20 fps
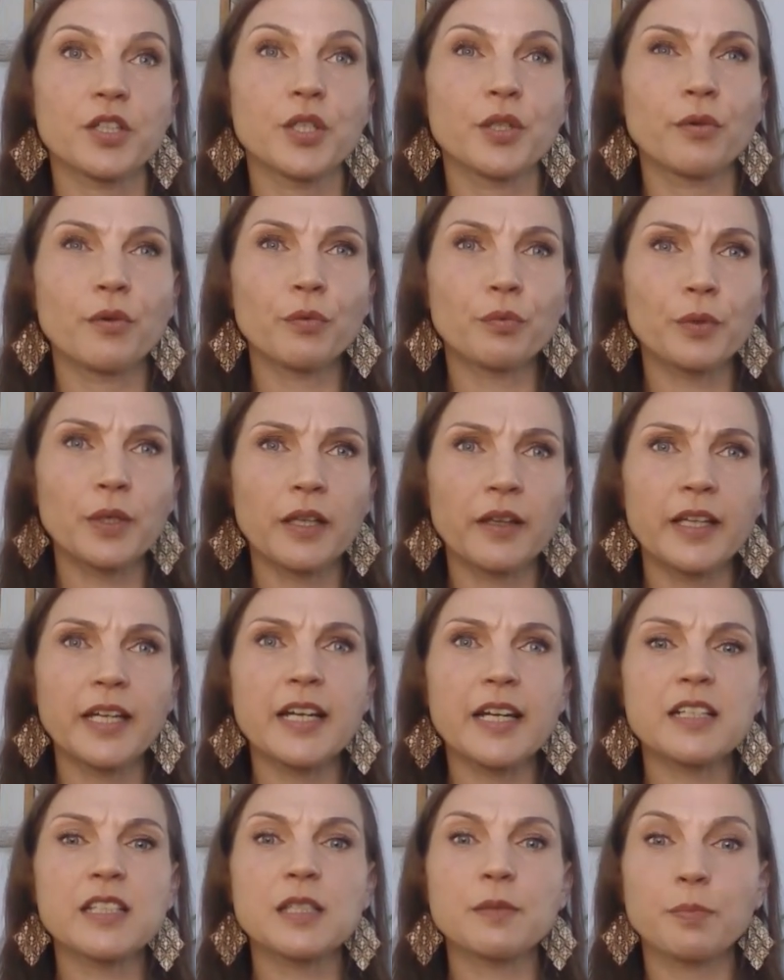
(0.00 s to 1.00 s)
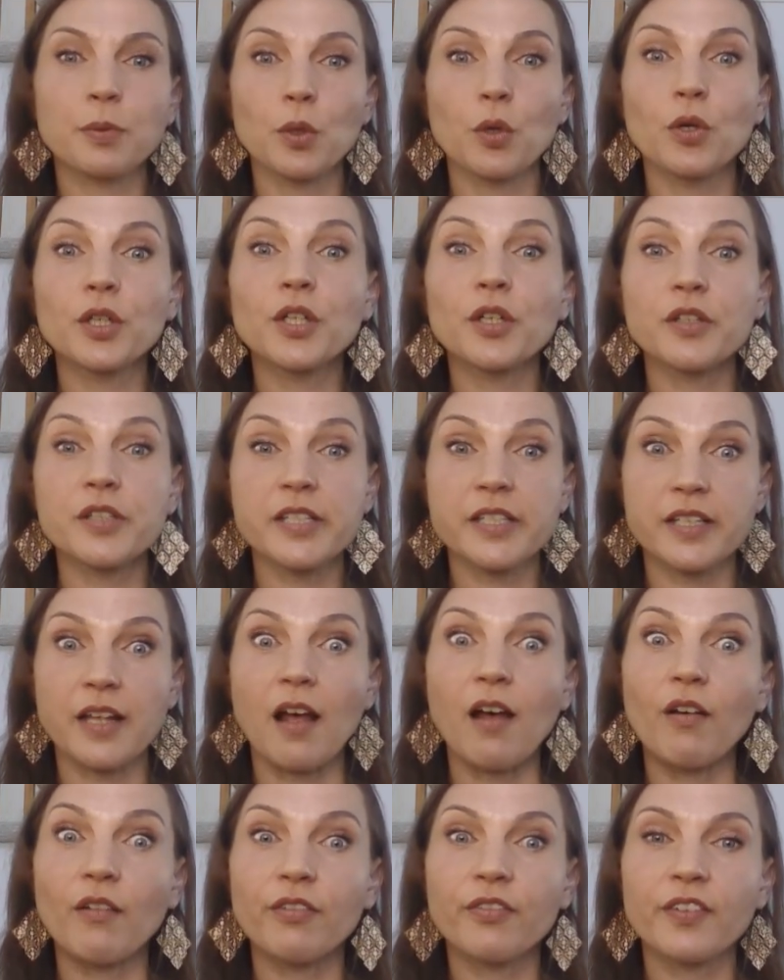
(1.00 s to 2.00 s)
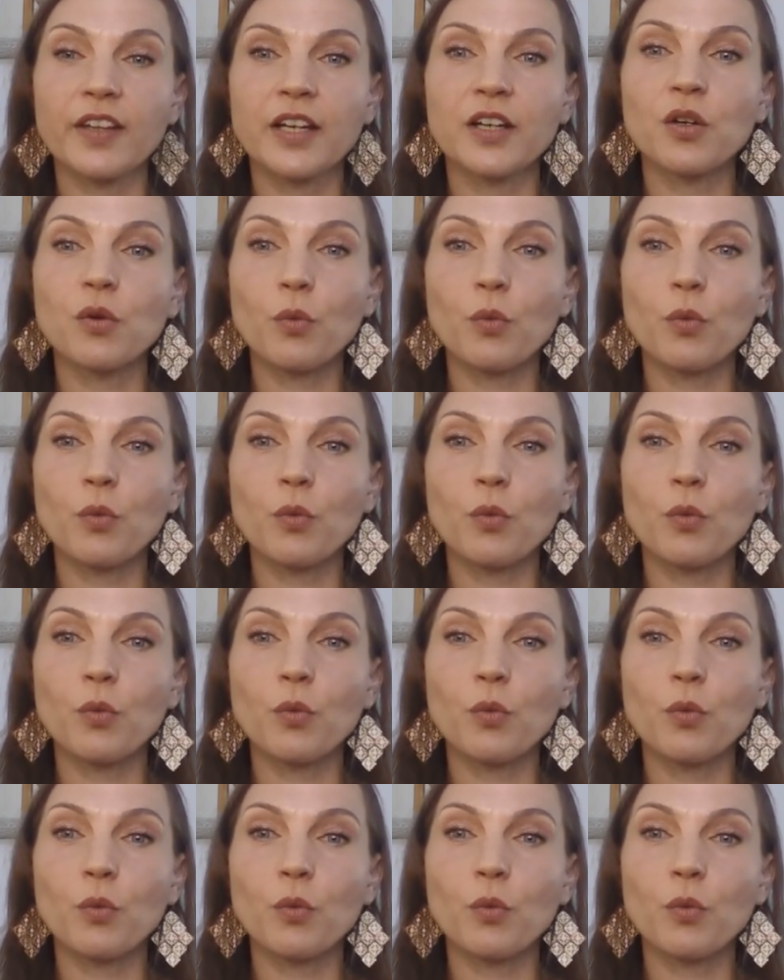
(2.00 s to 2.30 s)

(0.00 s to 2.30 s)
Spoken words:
to really explore herself in